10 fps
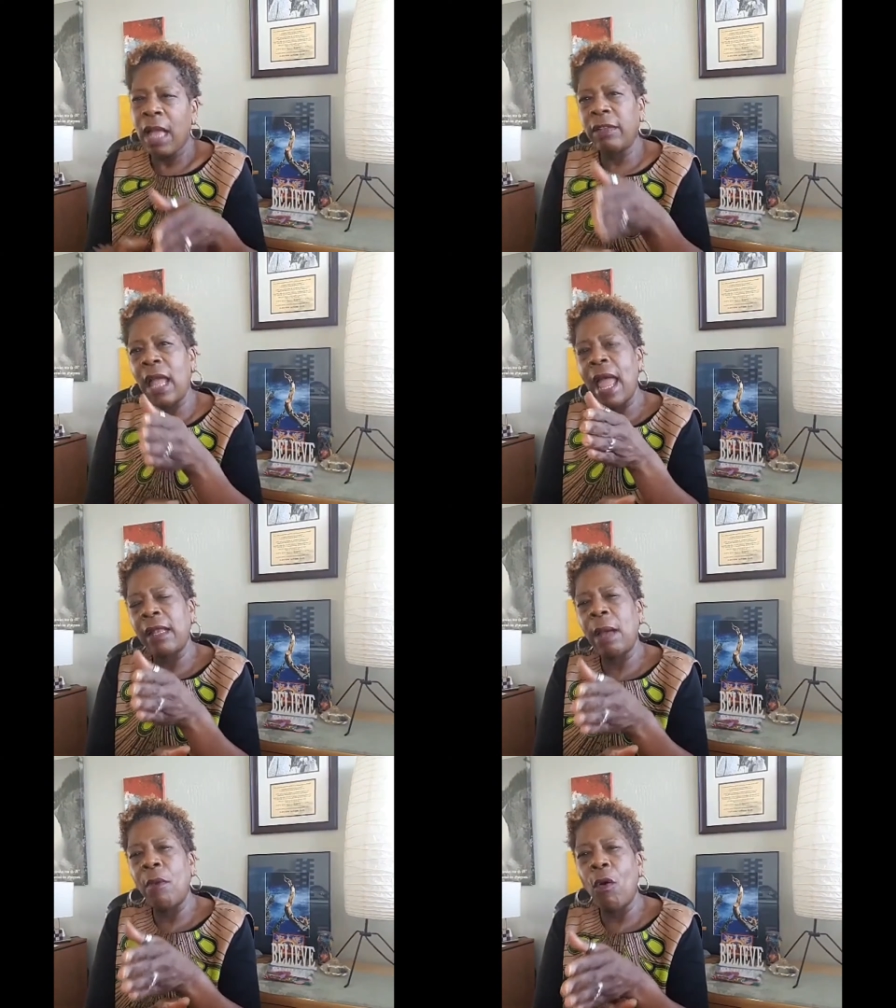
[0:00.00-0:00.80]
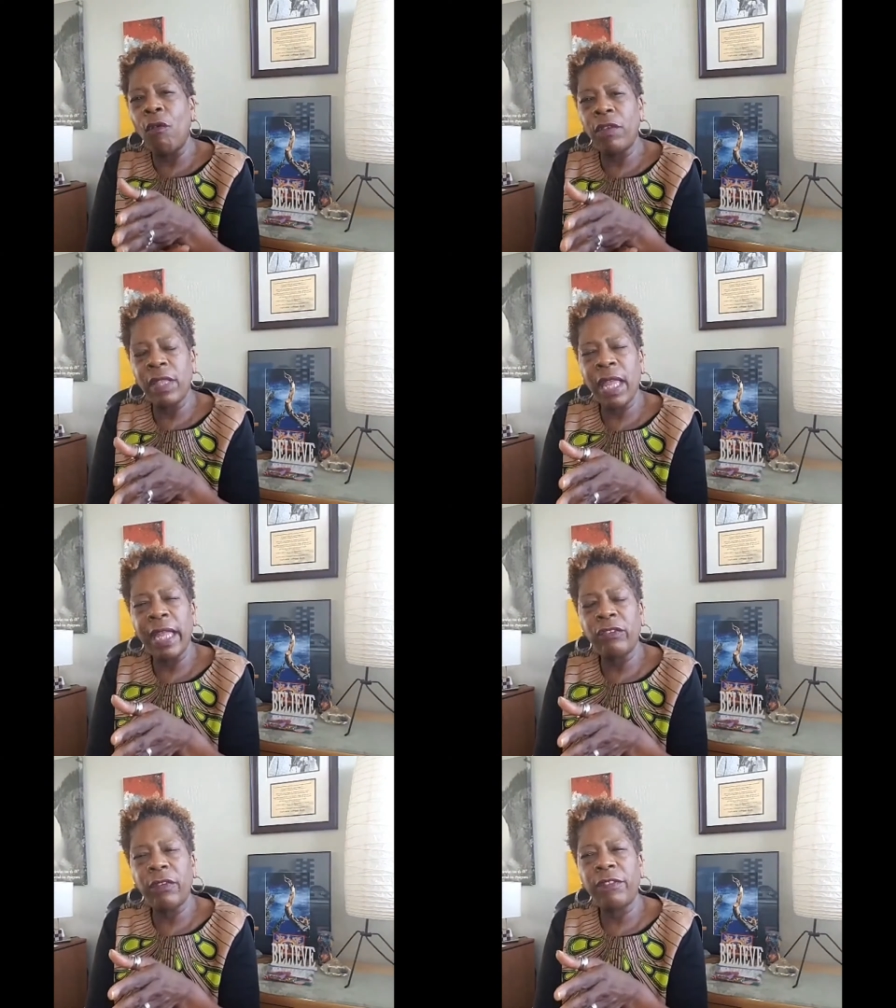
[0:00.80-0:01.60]
and, and I'm over the
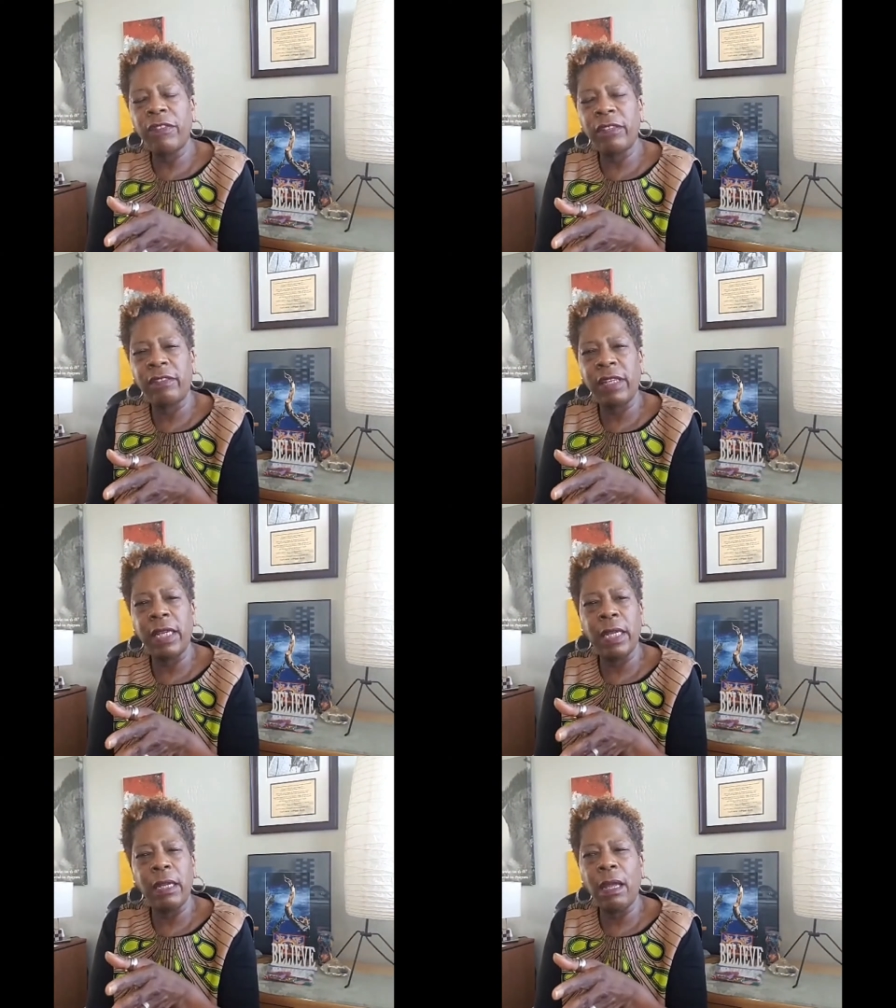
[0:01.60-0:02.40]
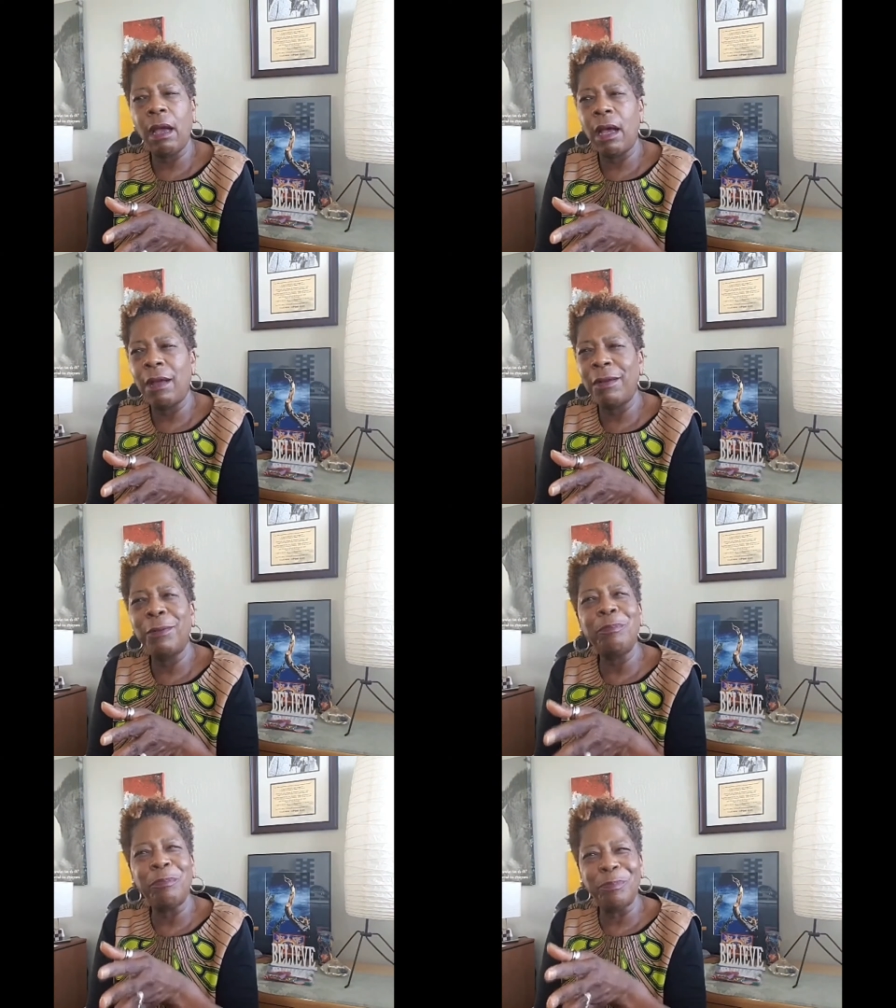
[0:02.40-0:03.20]
age of sixty.
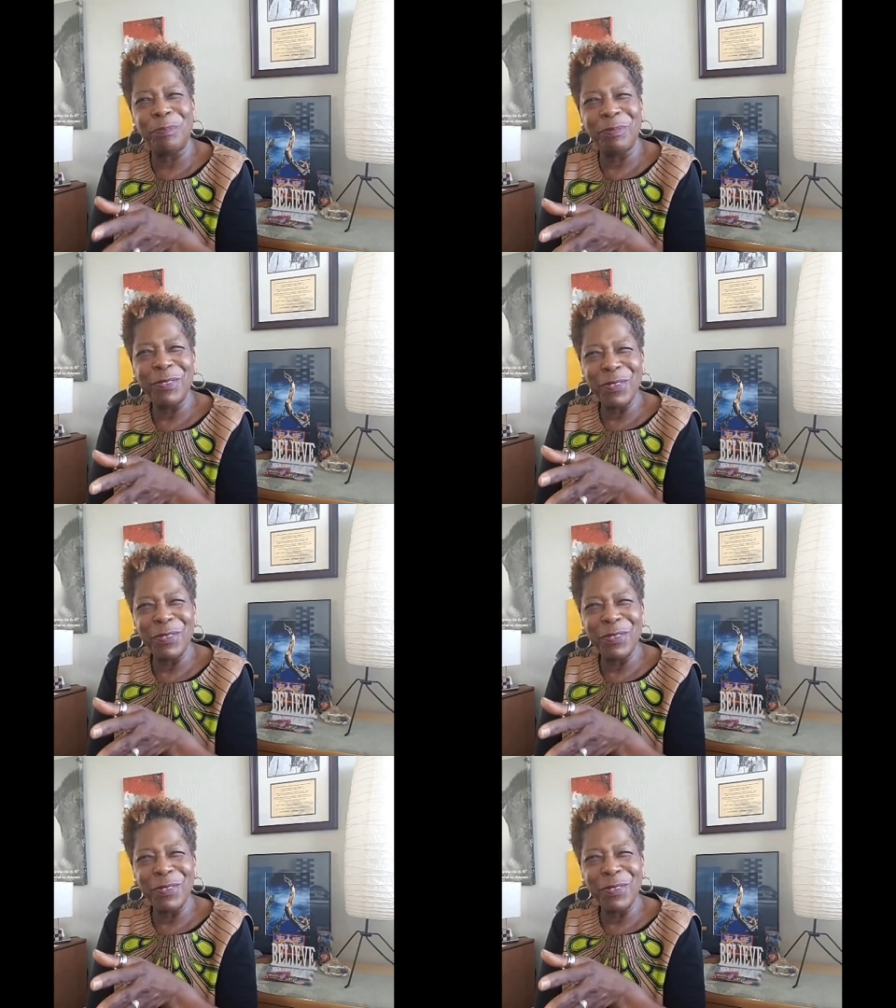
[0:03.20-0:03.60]
Uh,